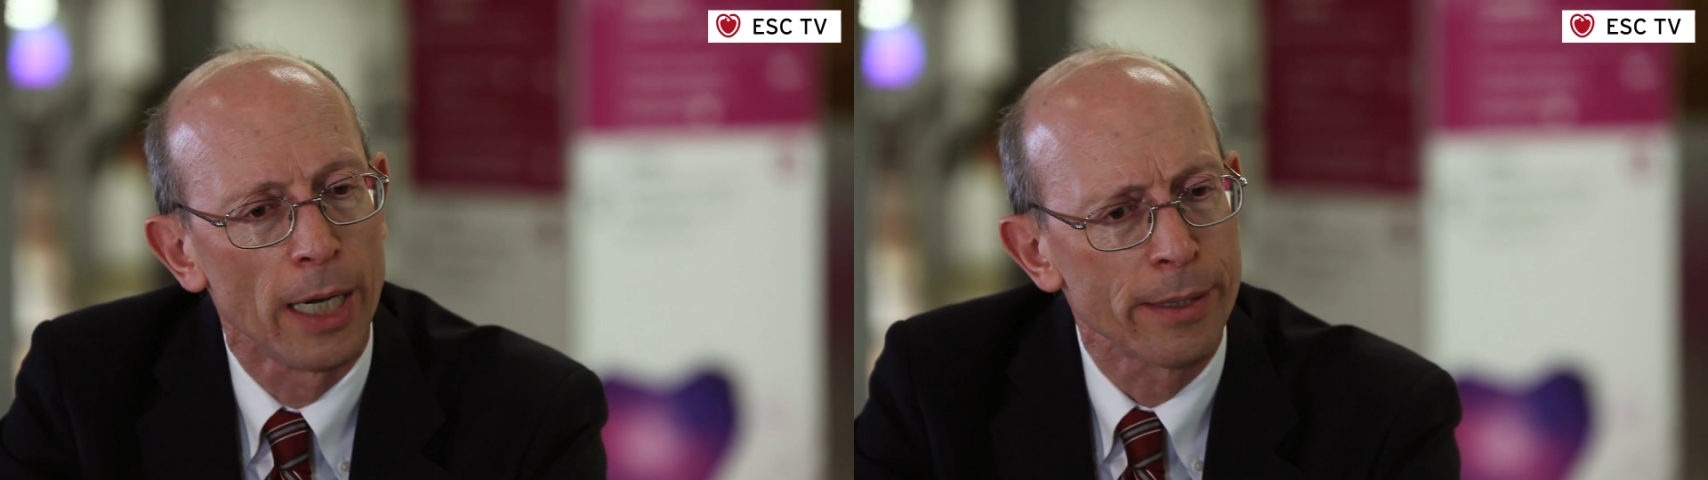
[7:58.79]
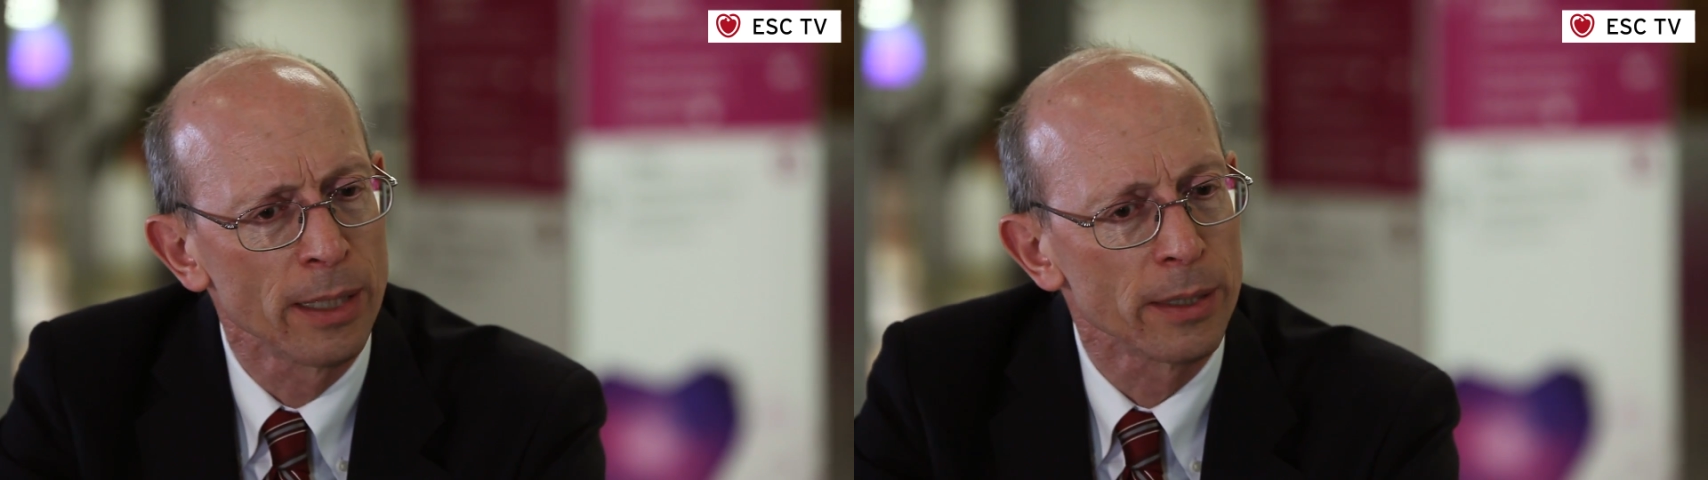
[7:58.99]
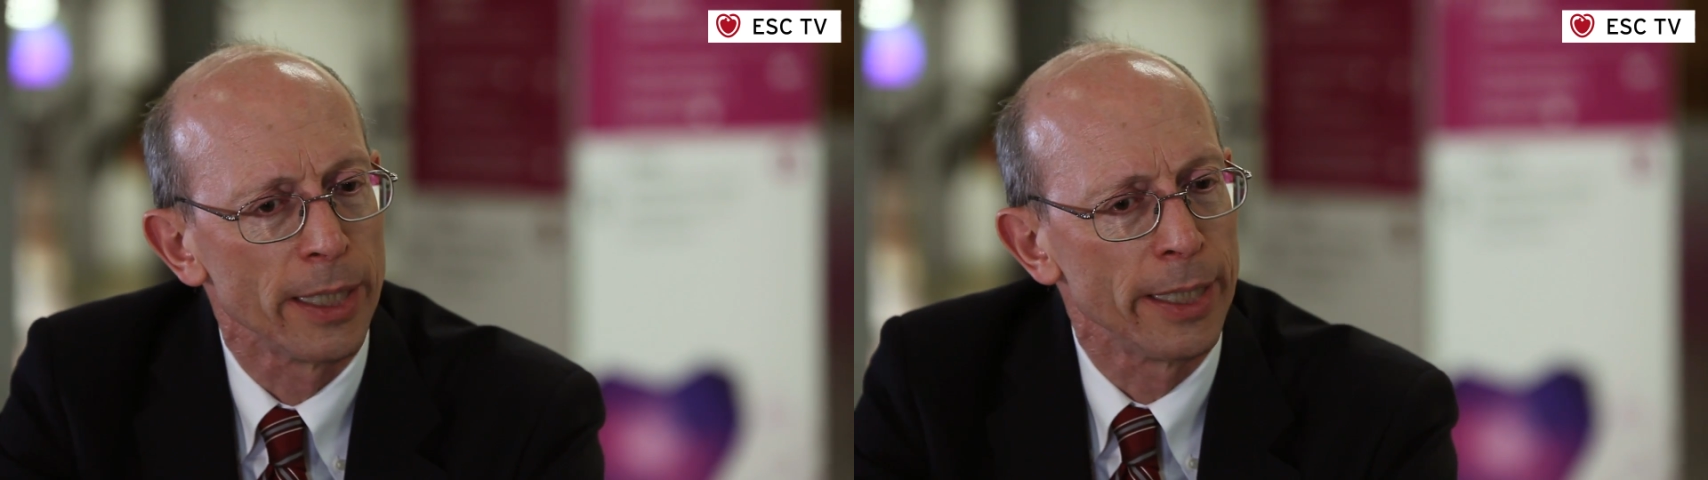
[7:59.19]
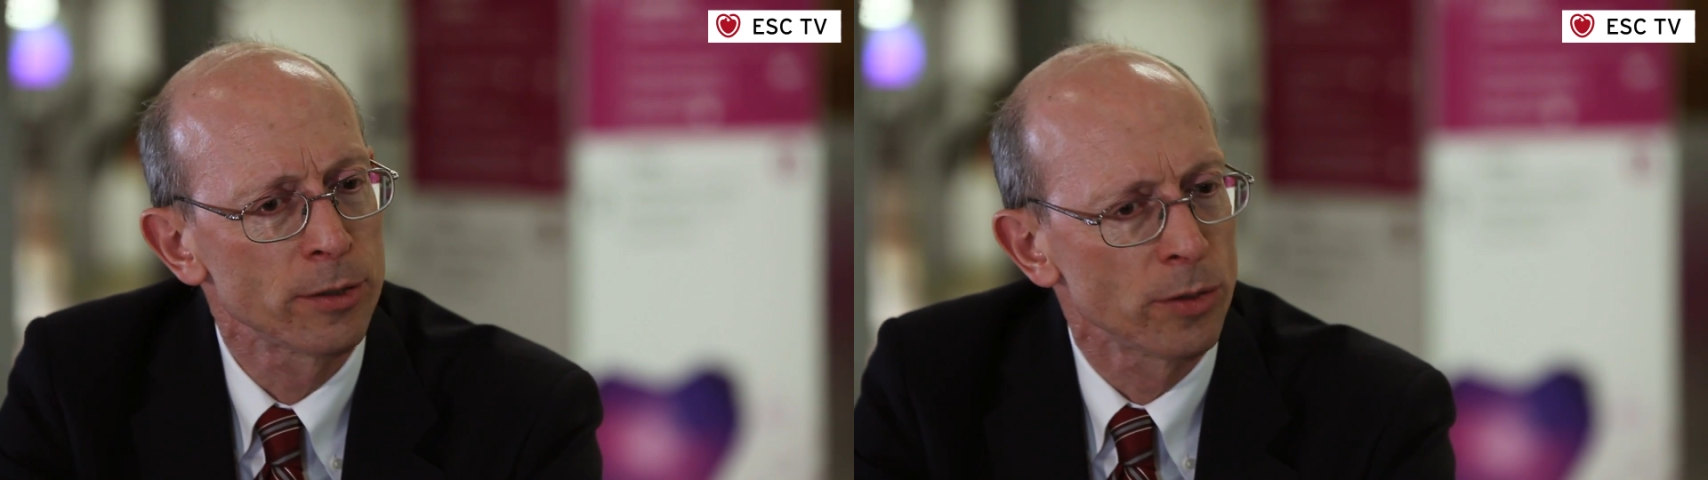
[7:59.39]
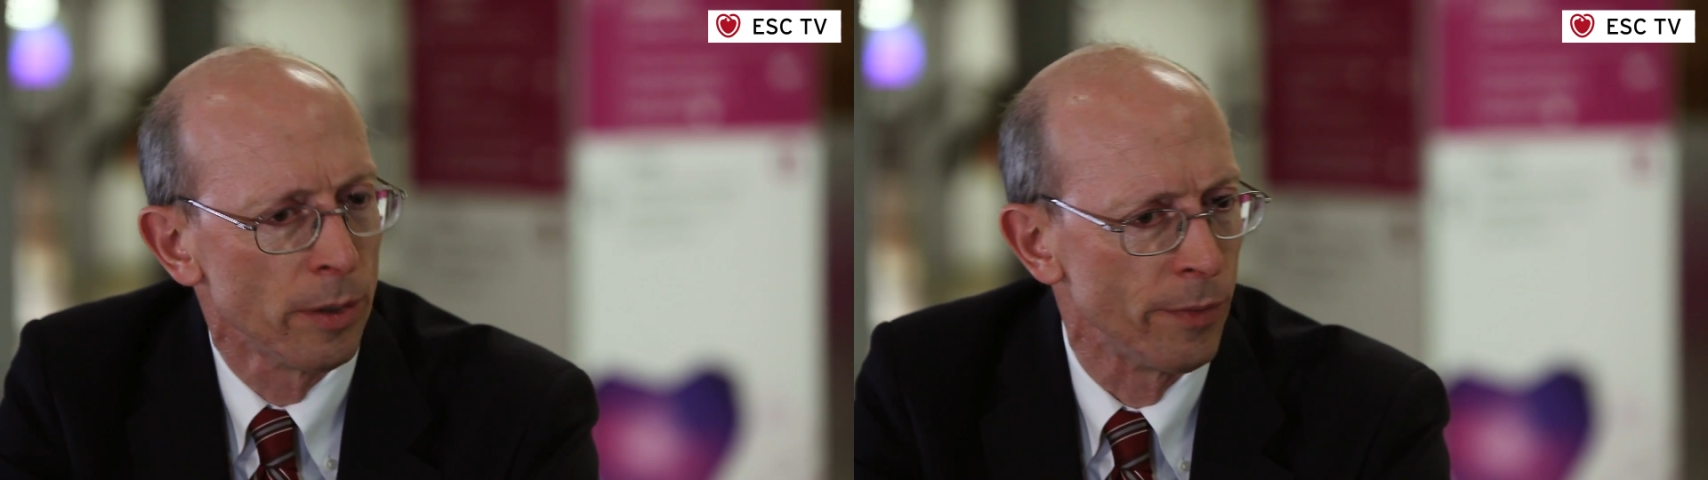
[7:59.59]
I think the
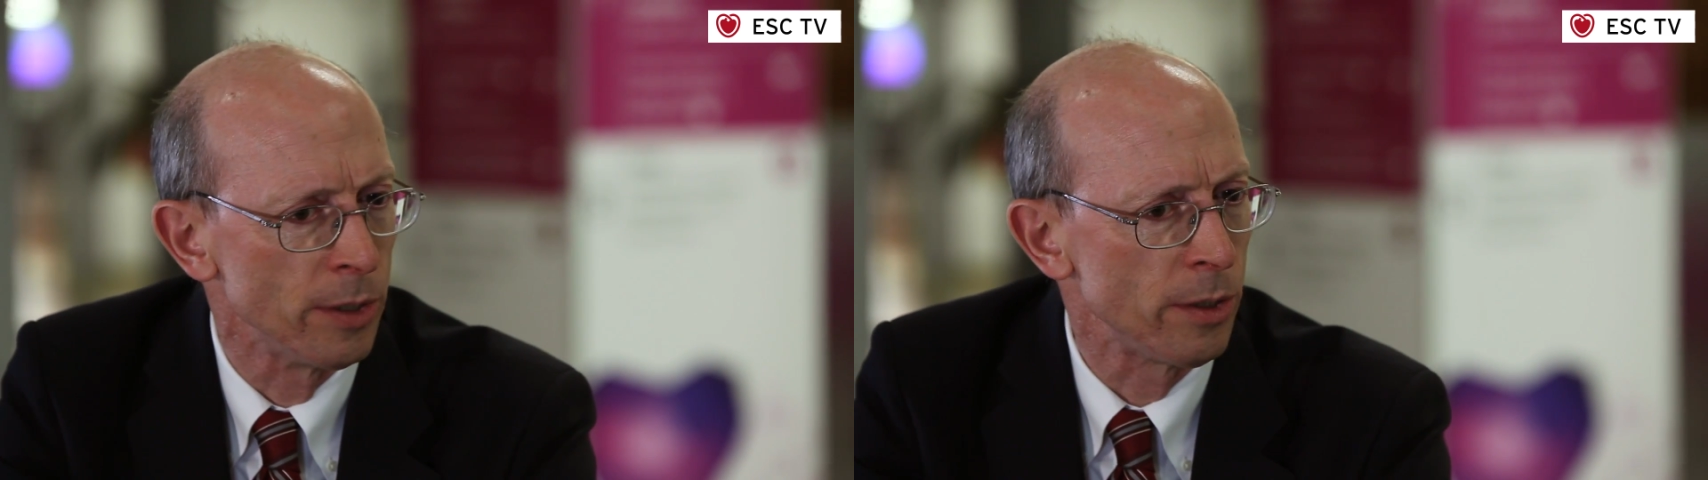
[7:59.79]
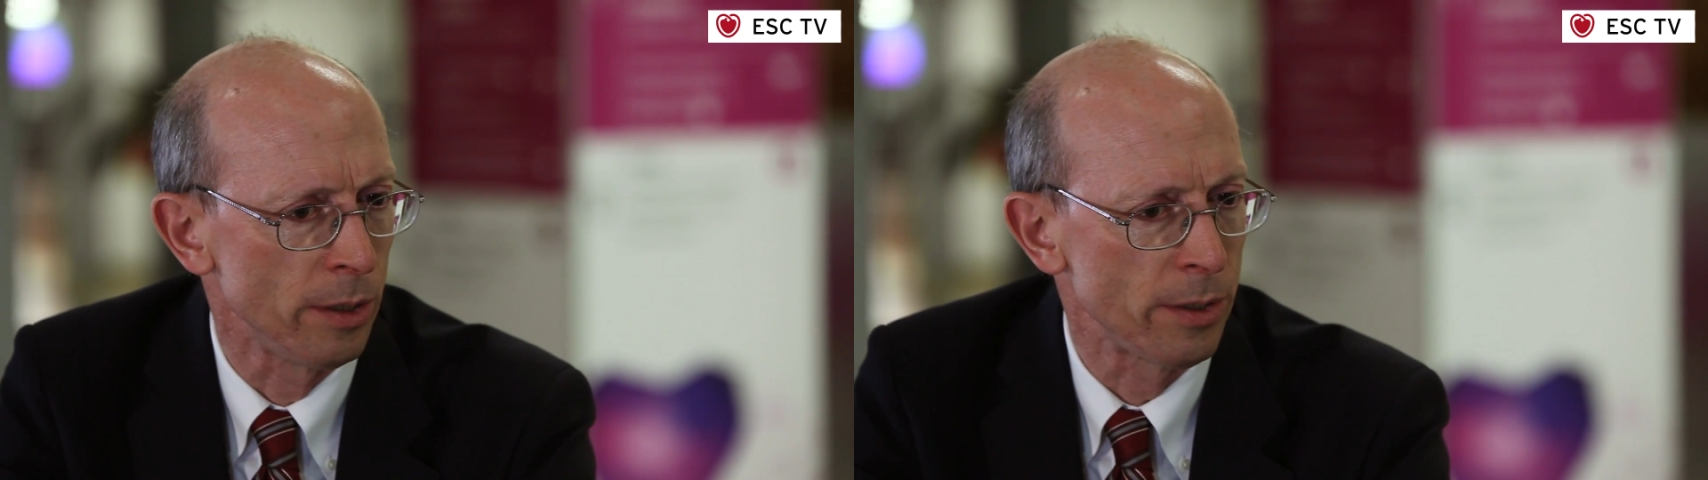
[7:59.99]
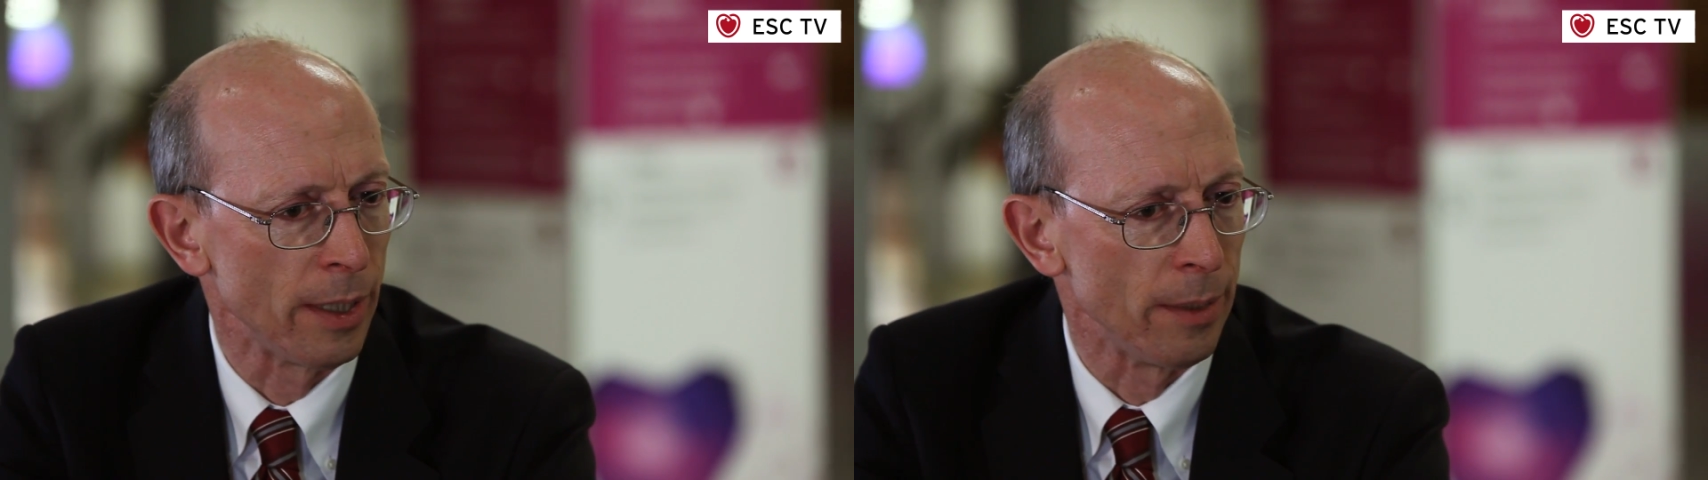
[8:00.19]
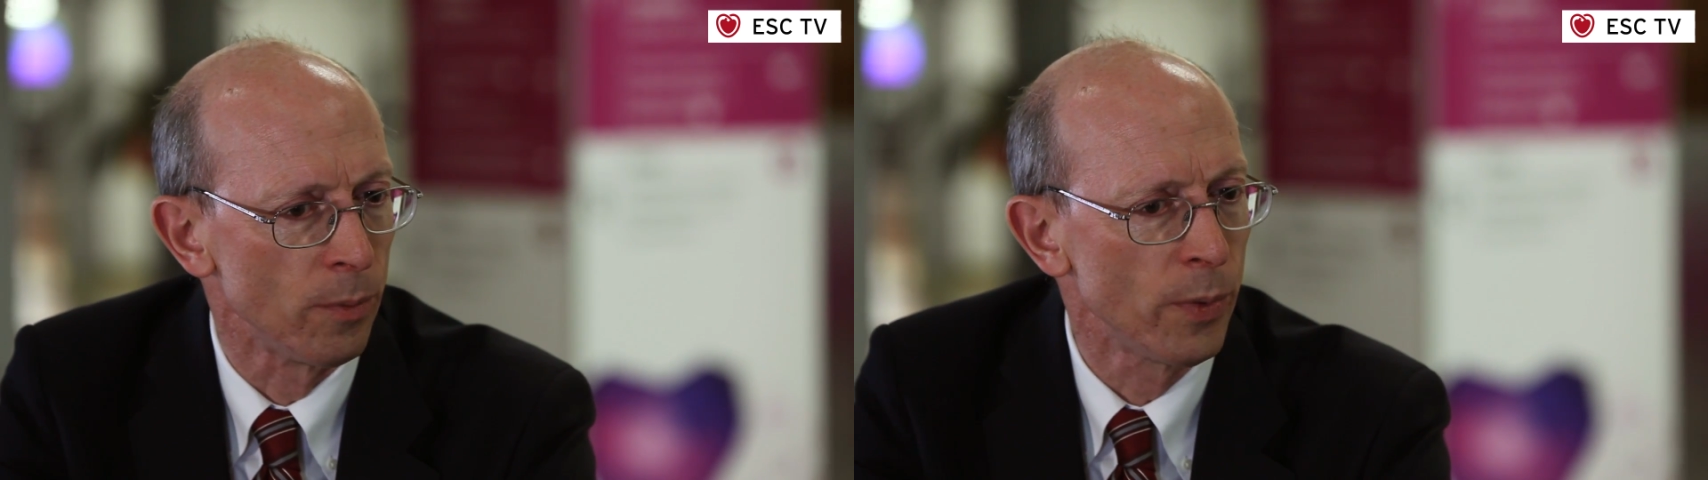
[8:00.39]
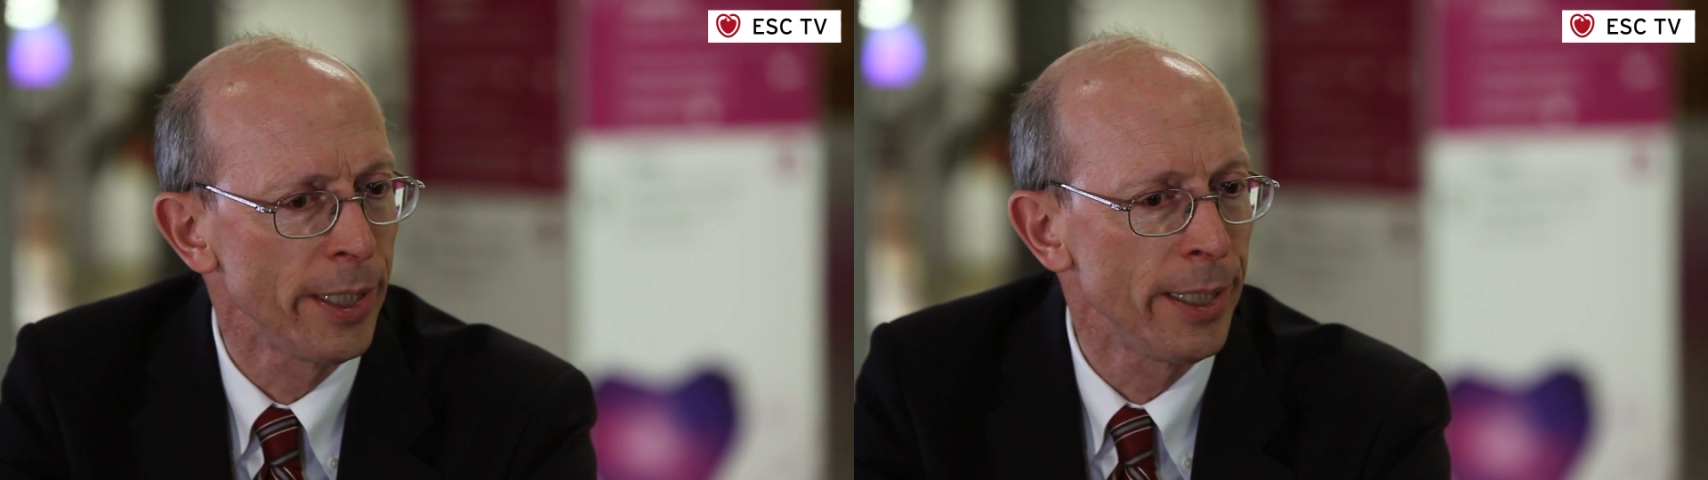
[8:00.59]
history of this is
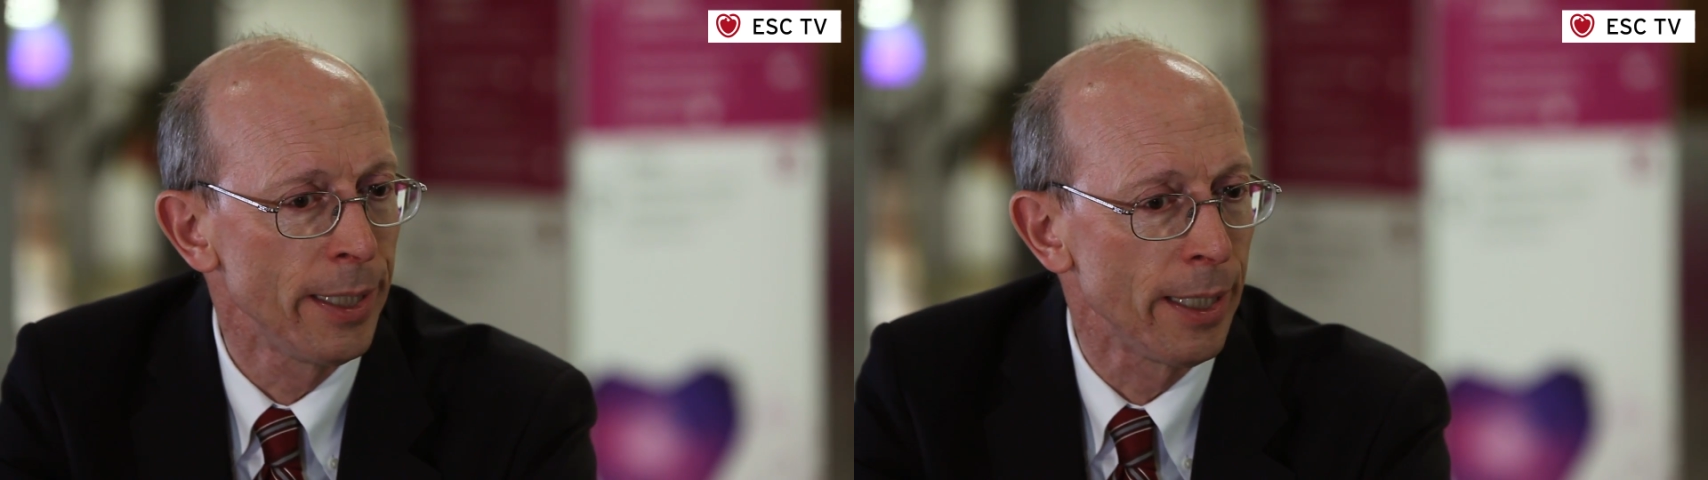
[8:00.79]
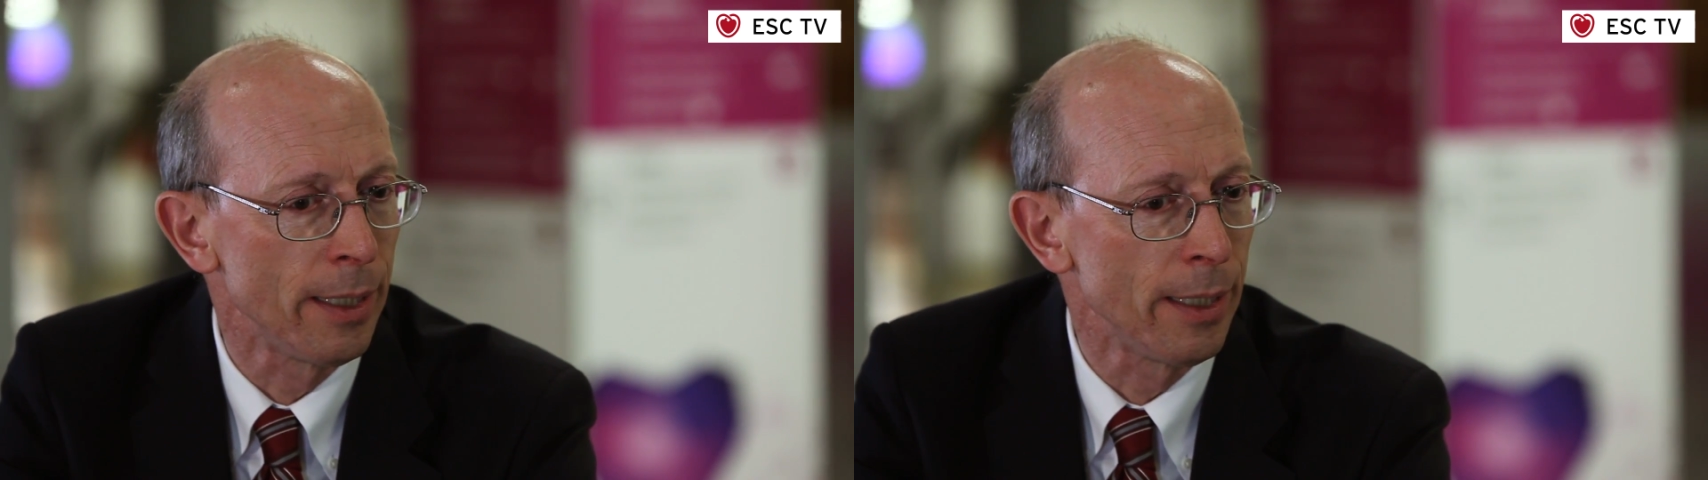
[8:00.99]
that we,